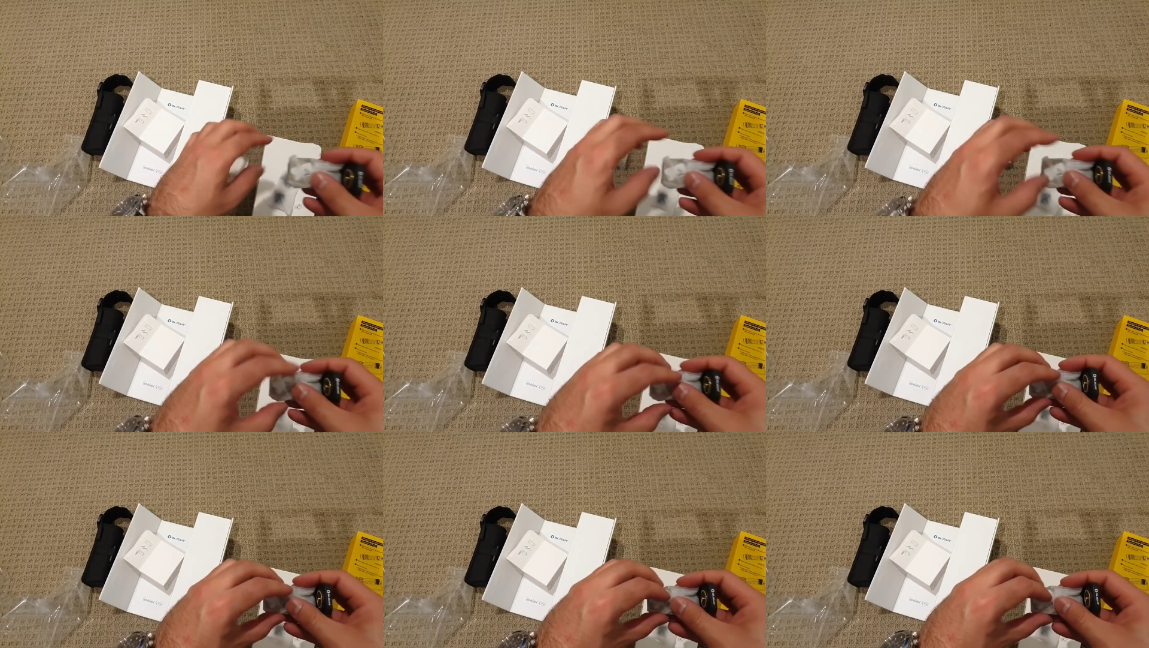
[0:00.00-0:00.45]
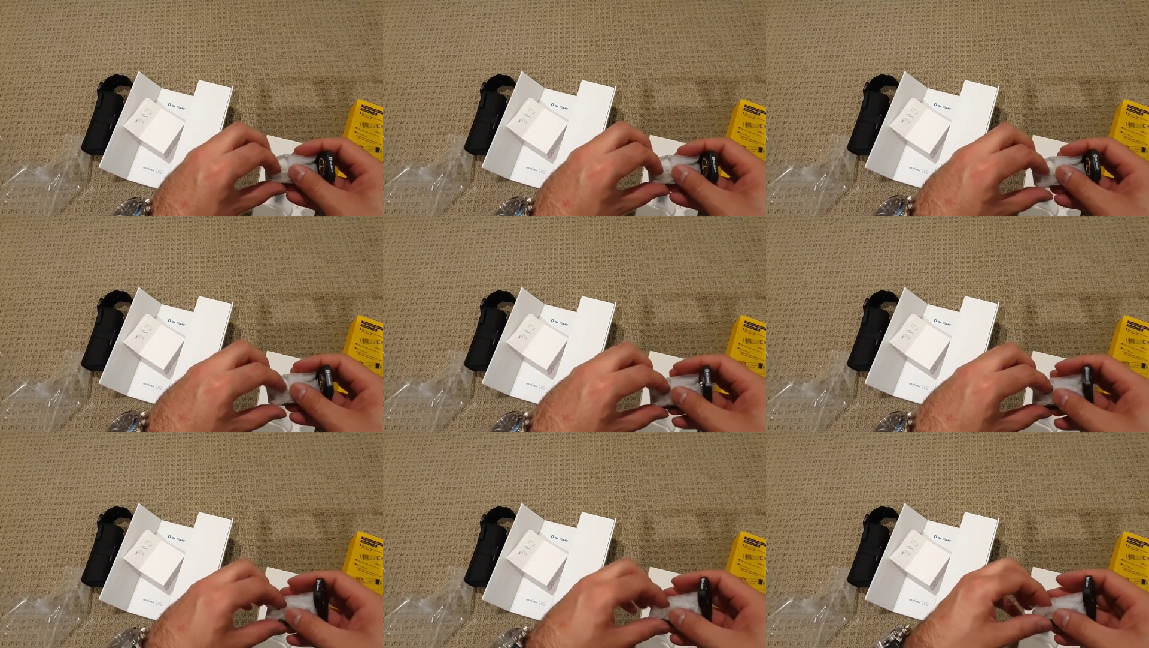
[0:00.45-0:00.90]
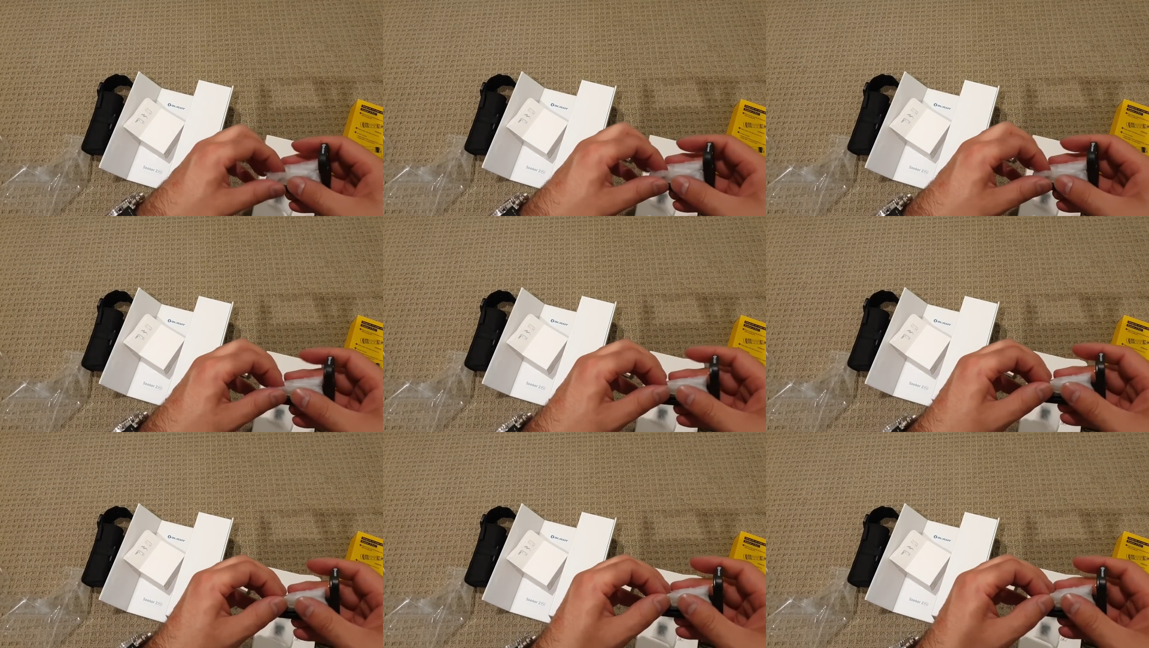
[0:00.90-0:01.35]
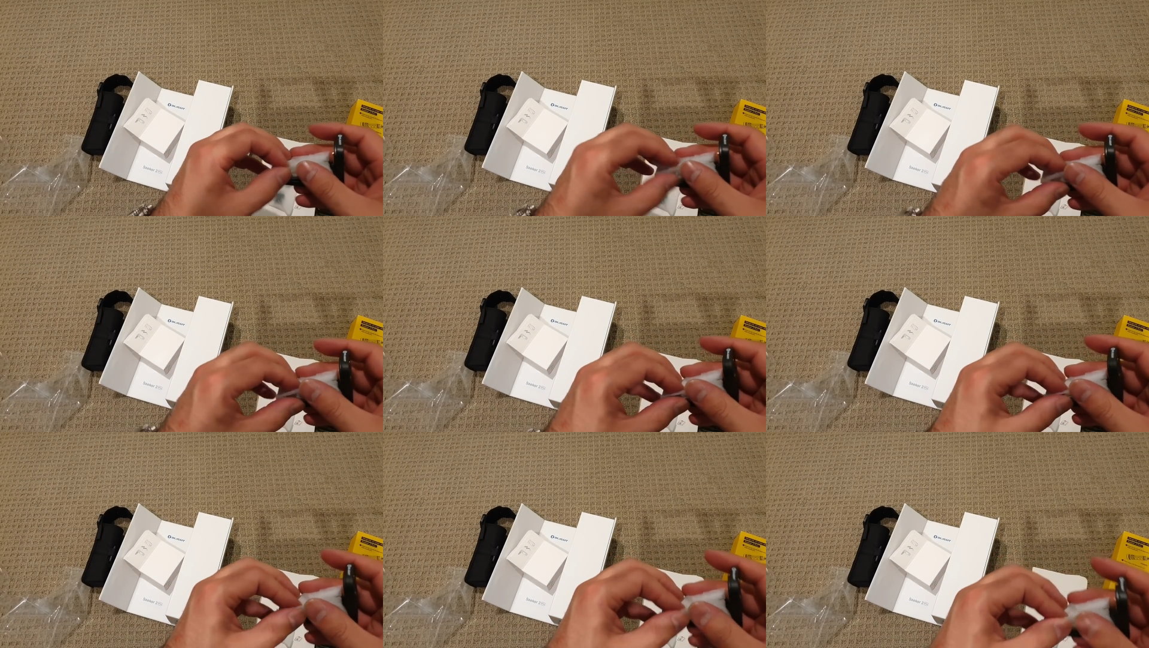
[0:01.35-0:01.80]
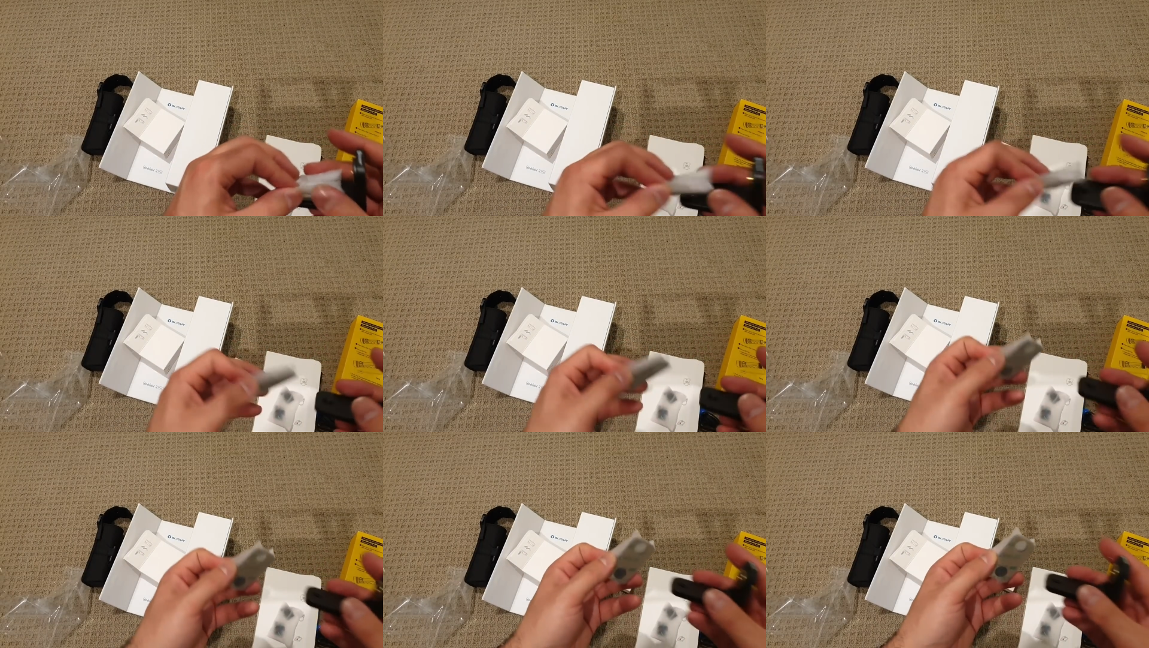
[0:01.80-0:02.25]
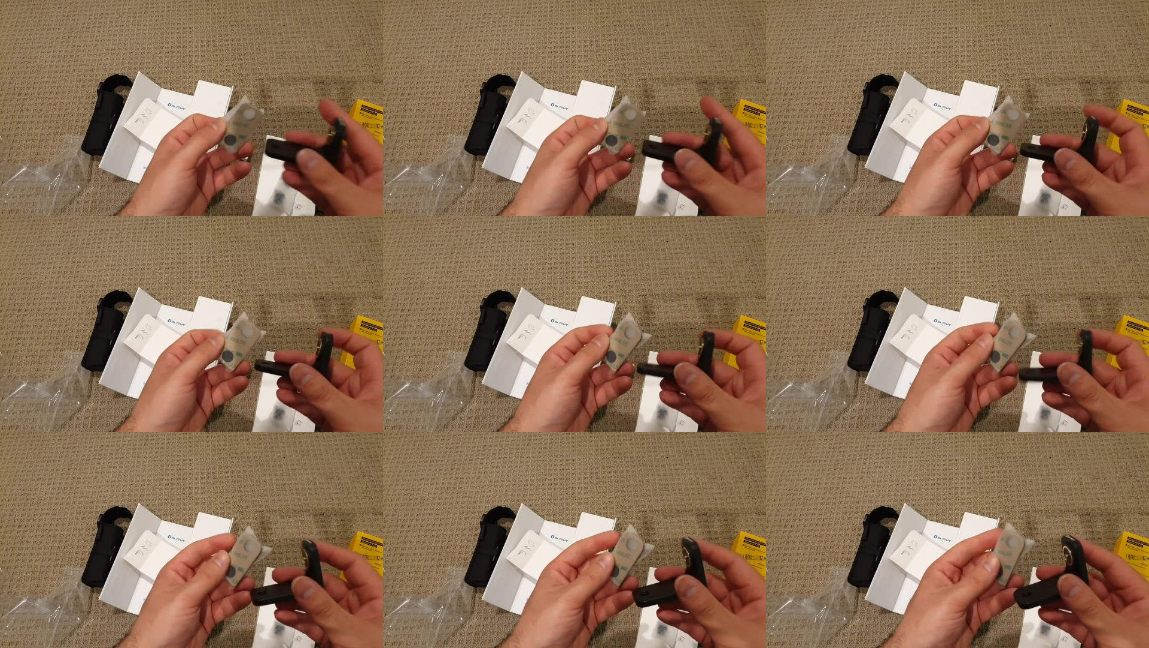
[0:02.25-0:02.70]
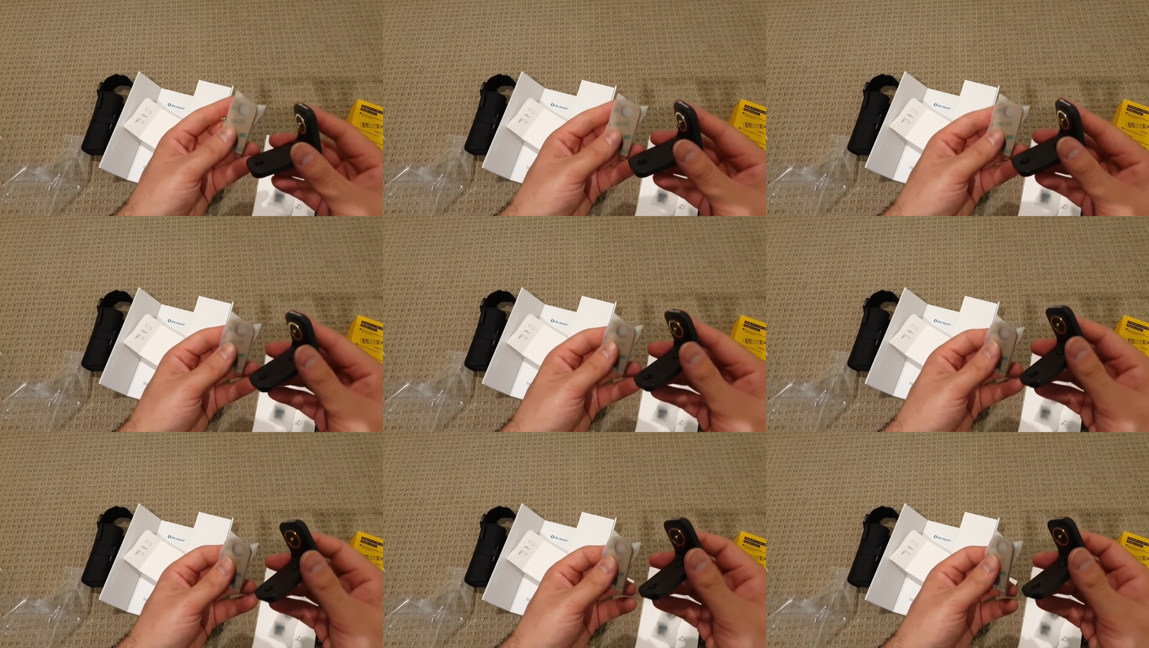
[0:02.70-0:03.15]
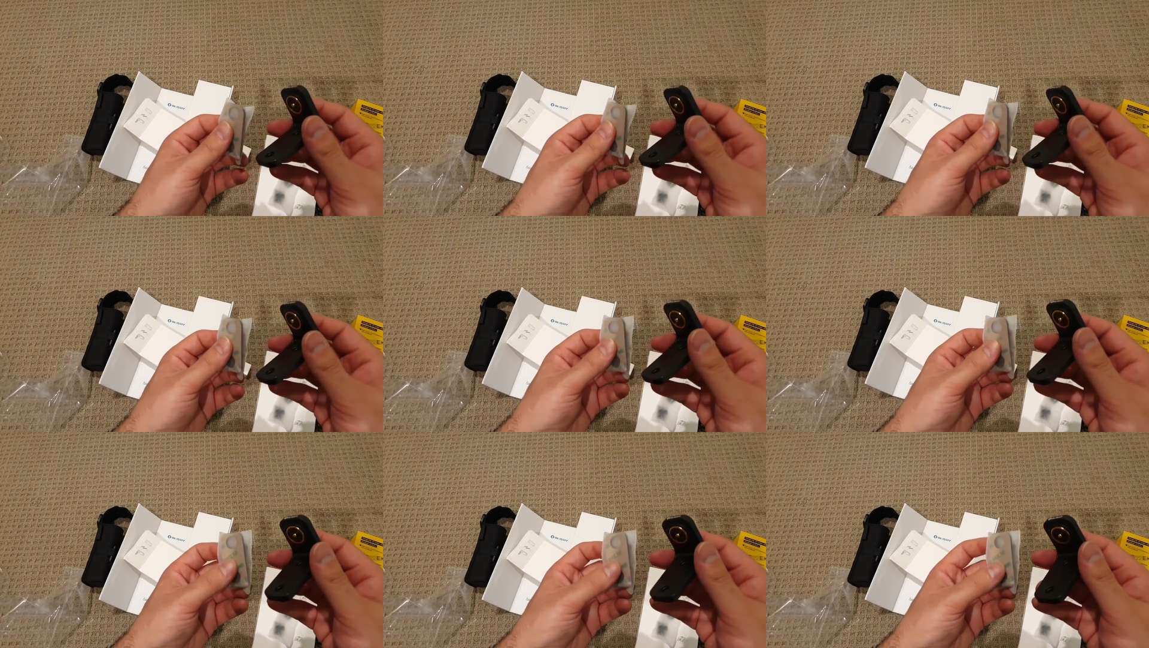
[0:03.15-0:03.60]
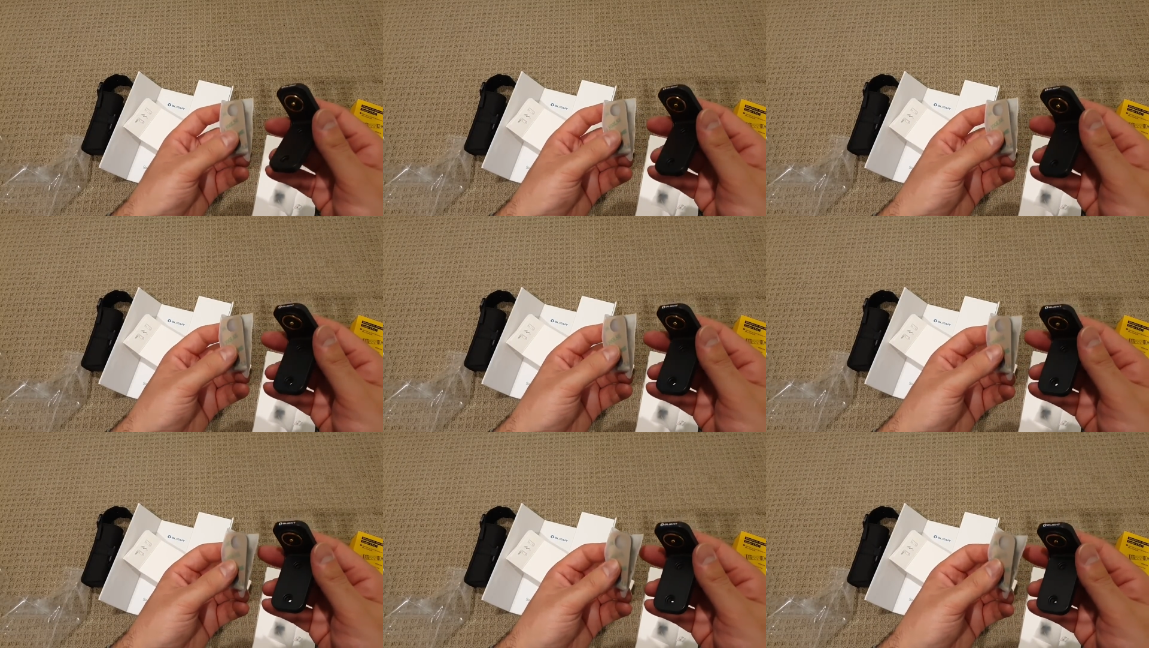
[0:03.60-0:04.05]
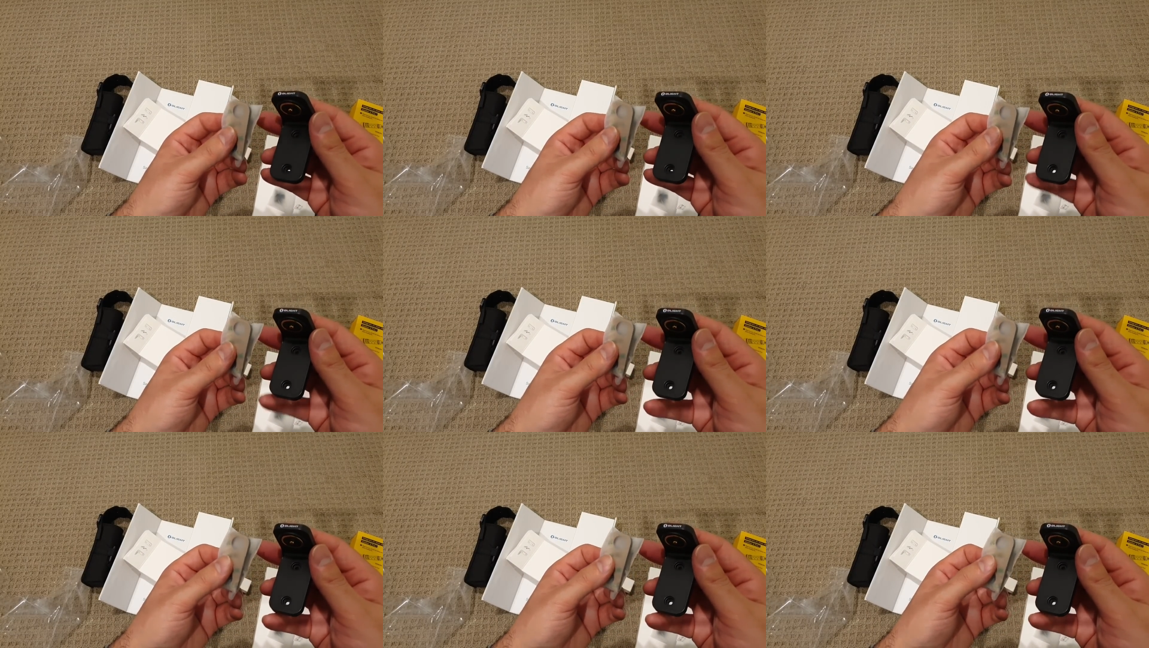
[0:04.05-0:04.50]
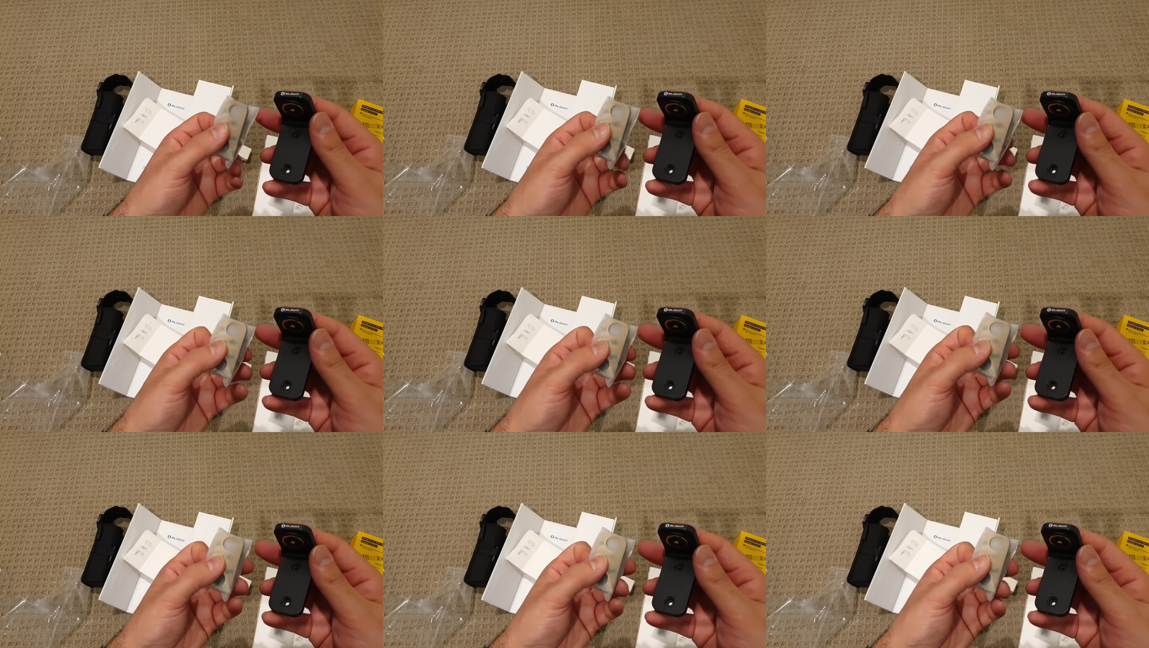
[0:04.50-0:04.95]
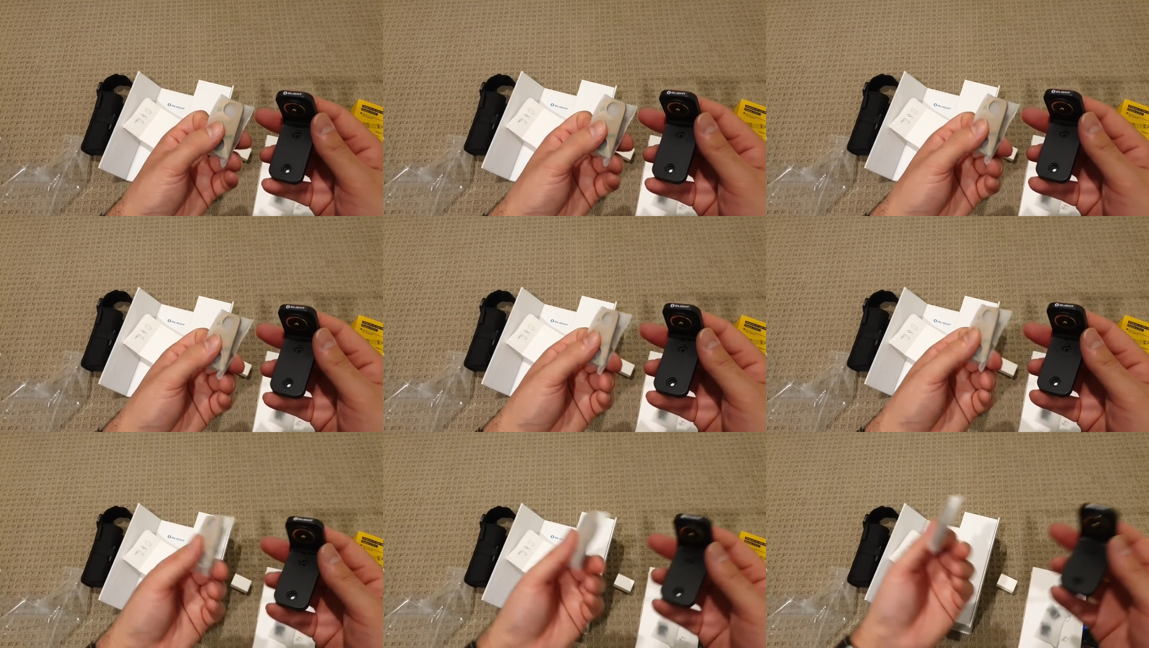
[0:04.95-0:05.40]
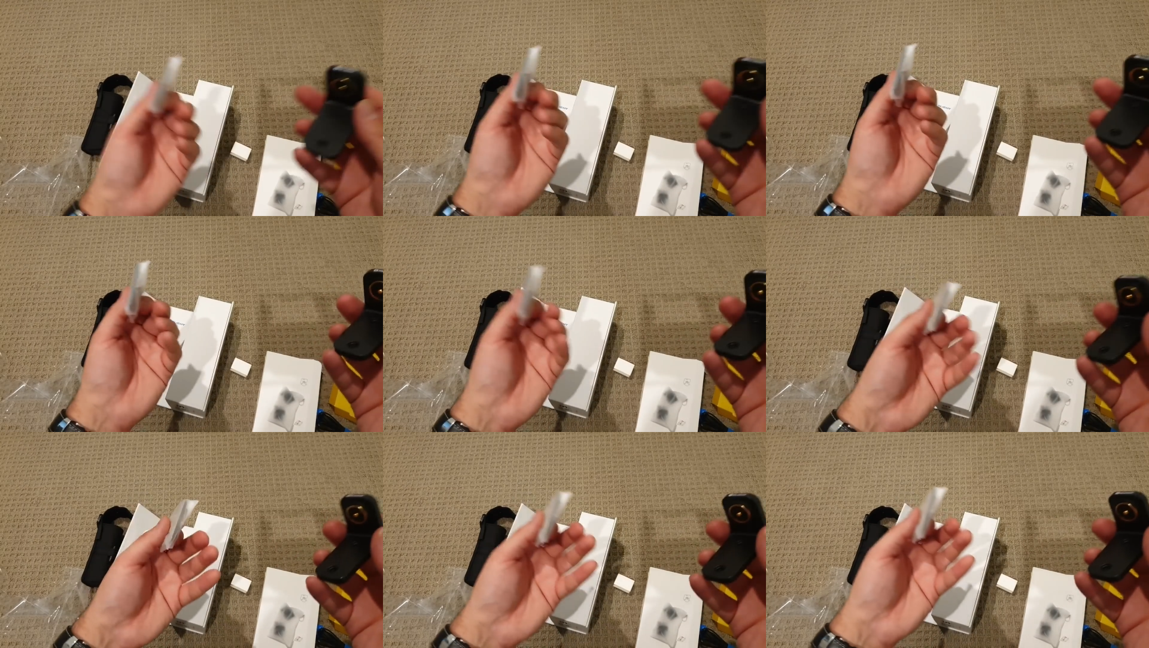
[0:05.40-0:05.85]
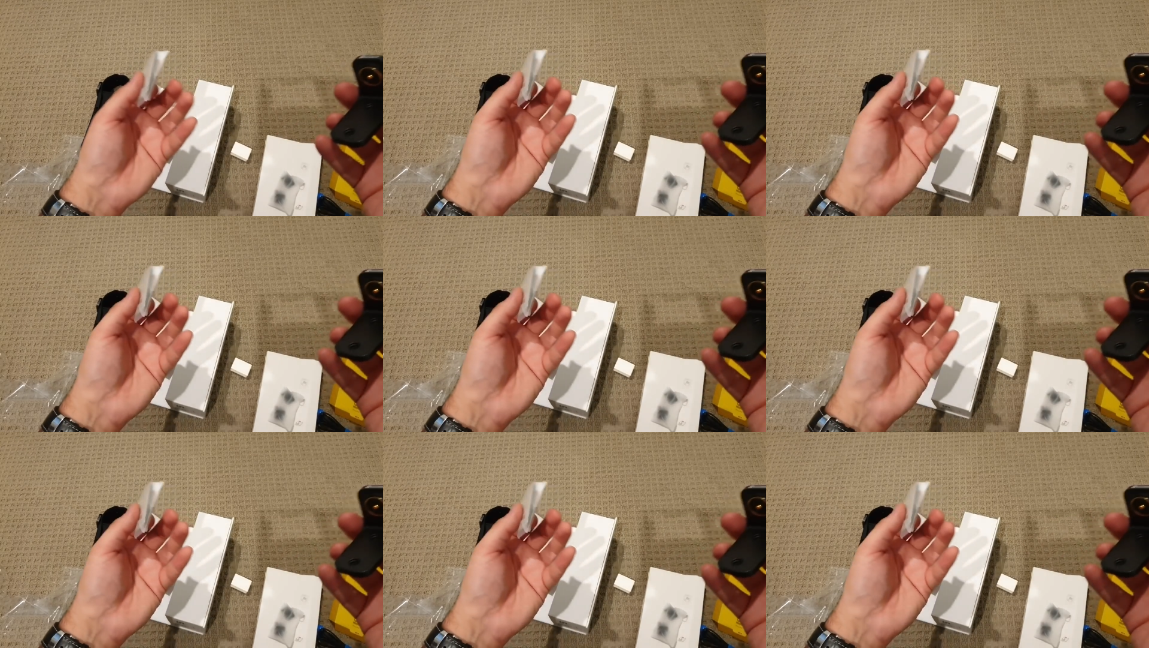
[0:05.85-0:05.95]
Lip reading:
No face is visible, so there are no lips to read.